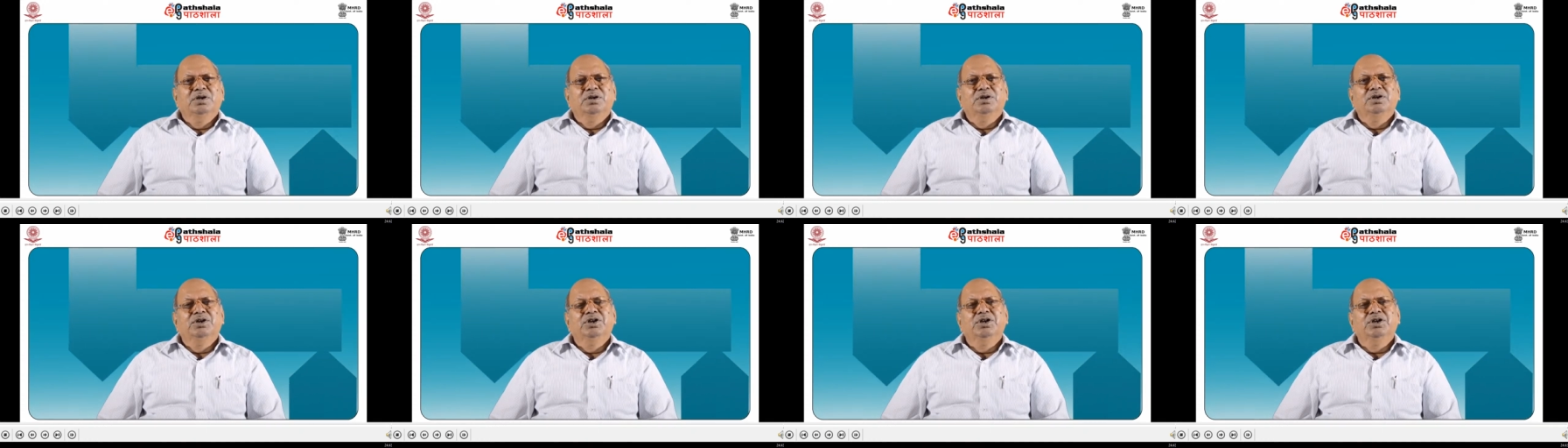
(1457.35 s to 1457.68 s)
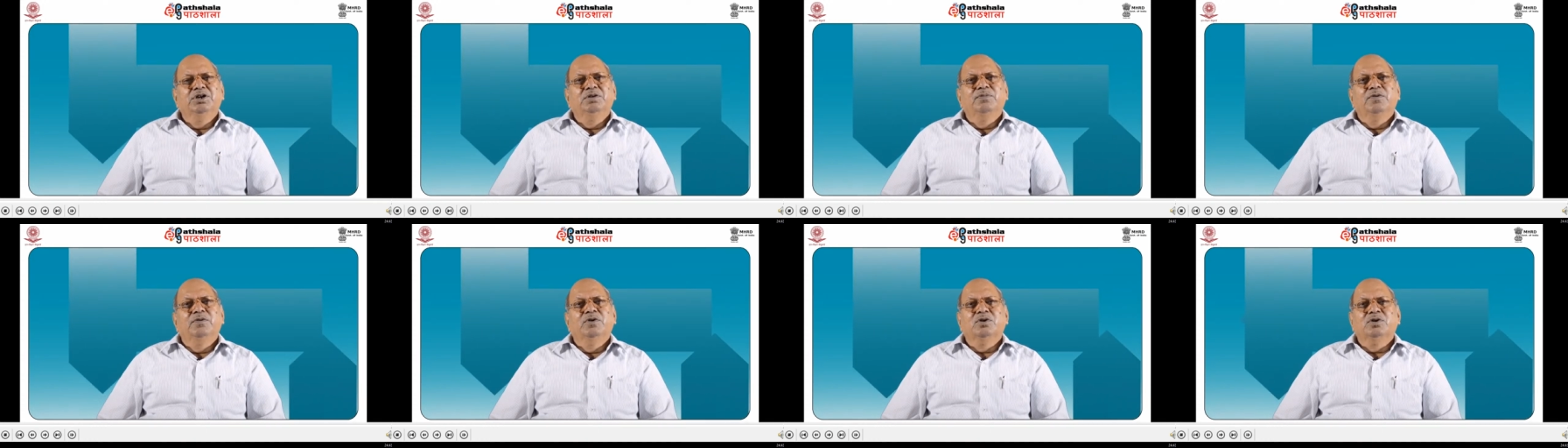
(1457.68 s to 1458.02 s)

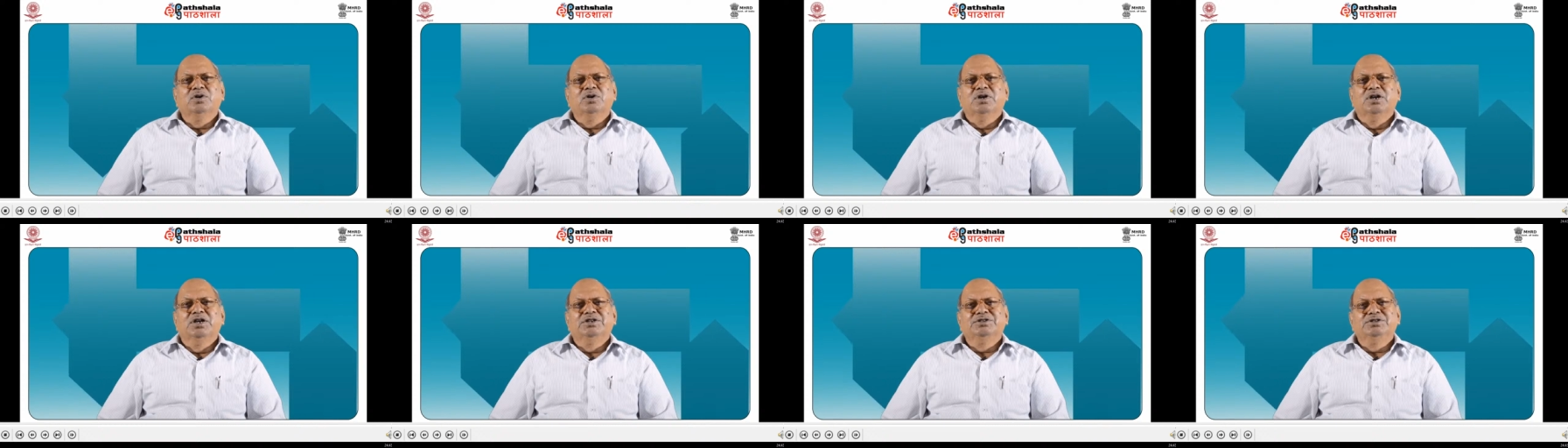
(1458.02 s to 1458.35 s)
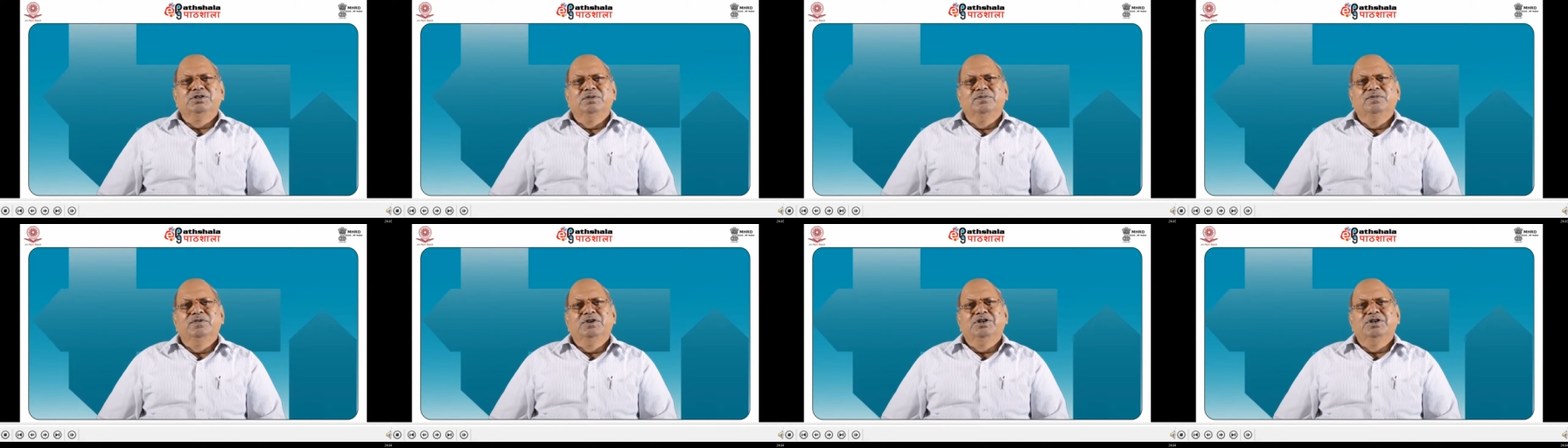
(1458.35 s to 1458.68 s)
need for
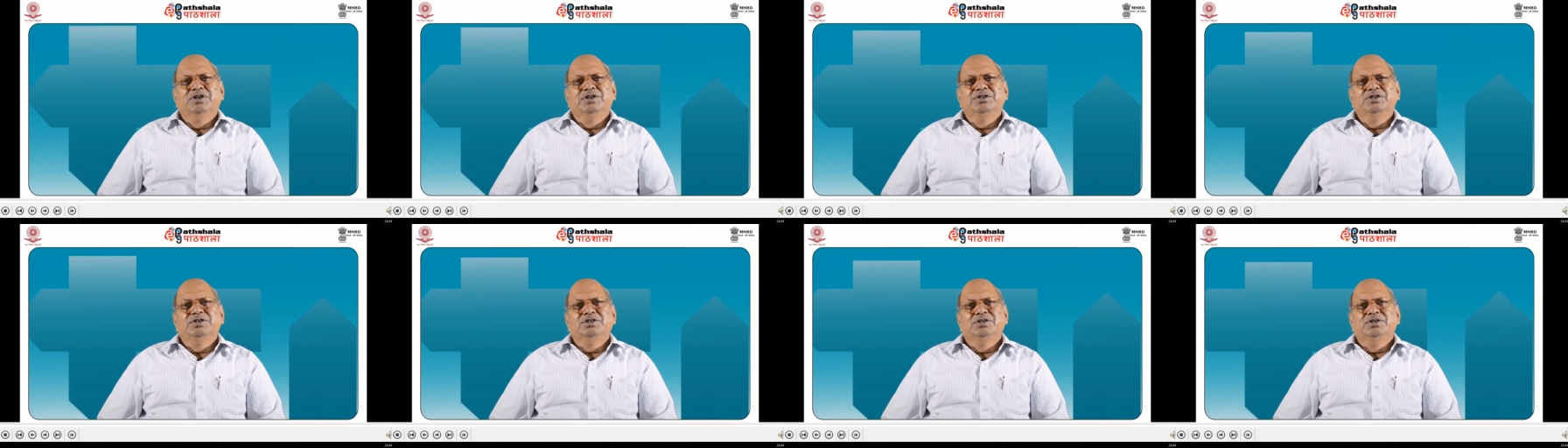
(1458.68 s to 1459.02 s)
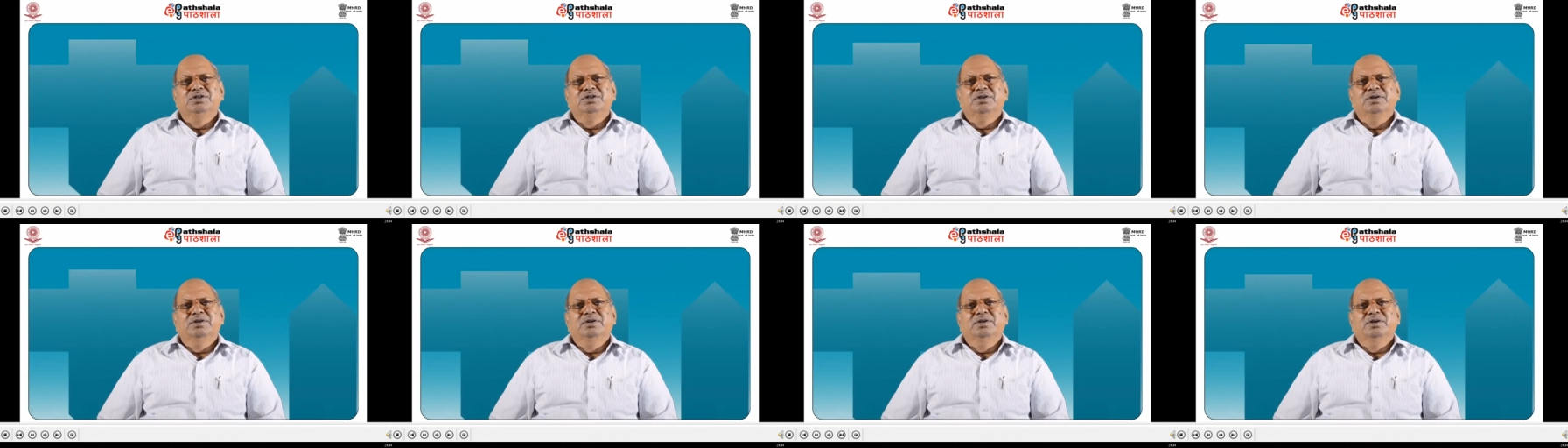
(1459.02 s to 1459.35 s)

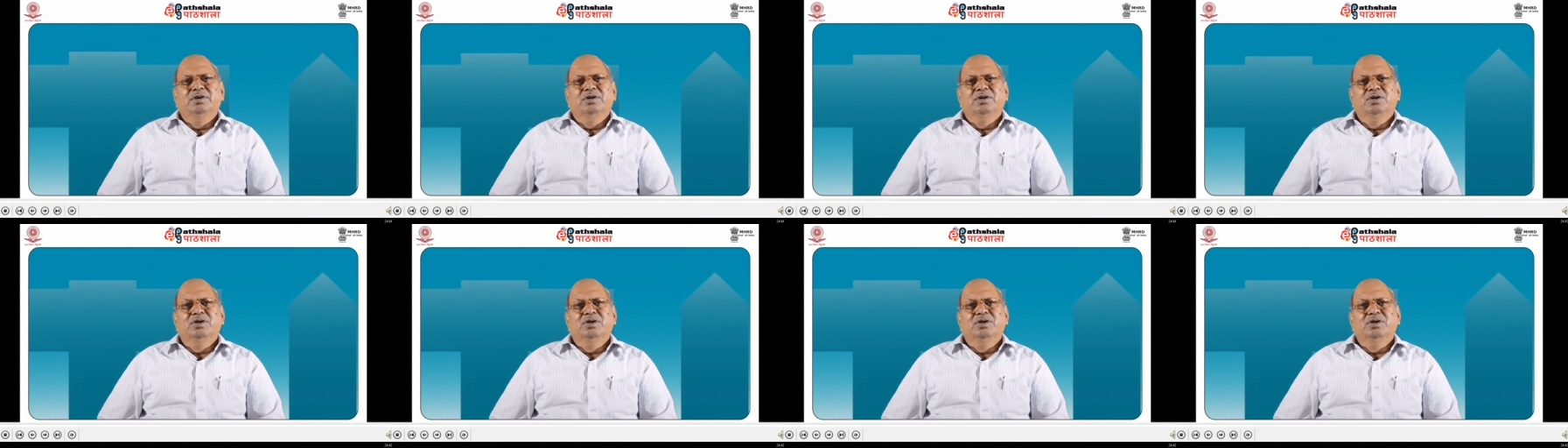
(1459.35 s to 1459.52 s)
classification